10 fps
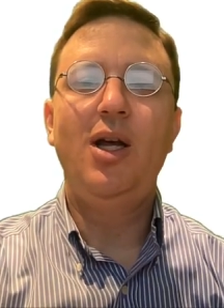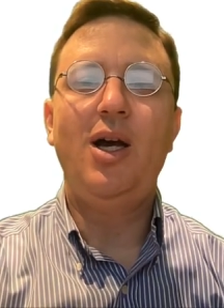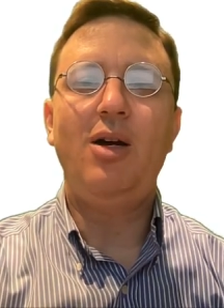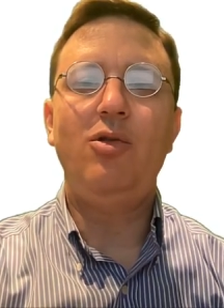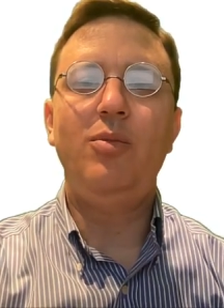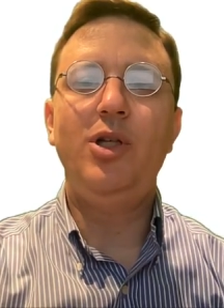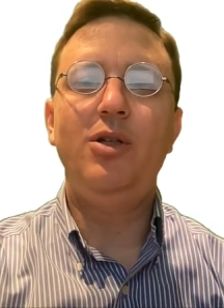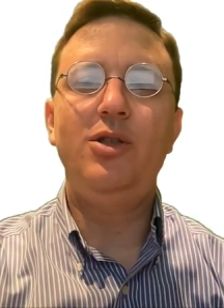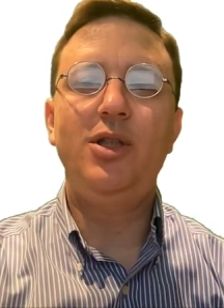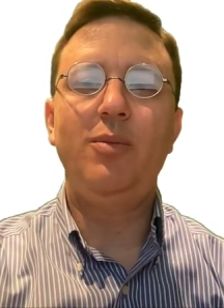I will be
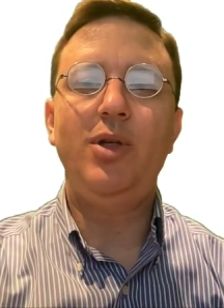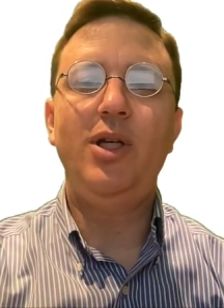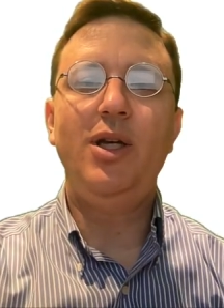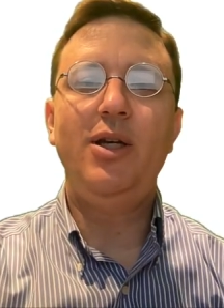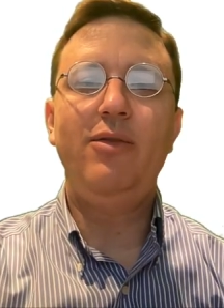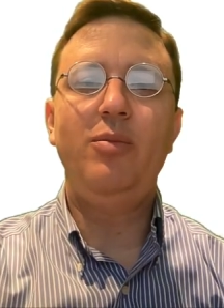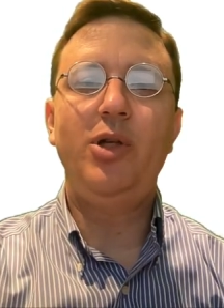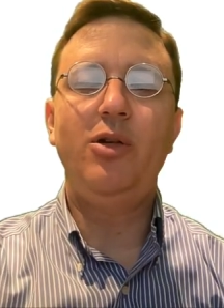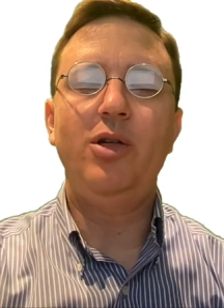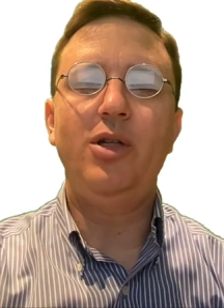using the beginning of the
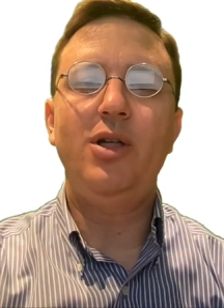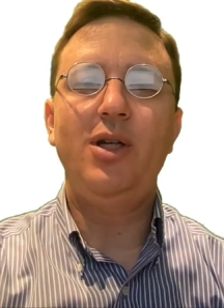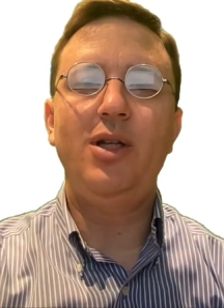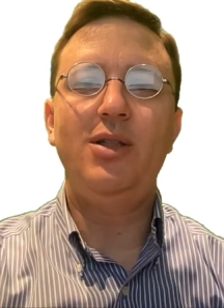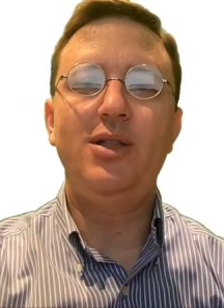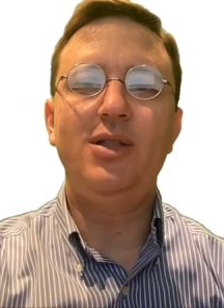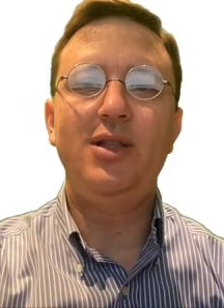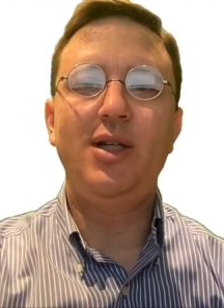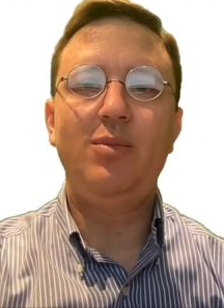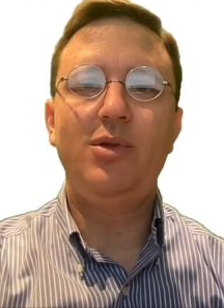period in this
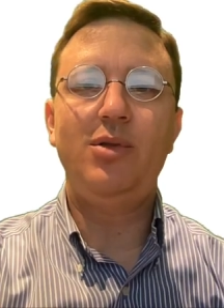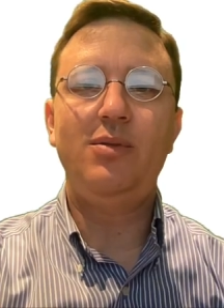example.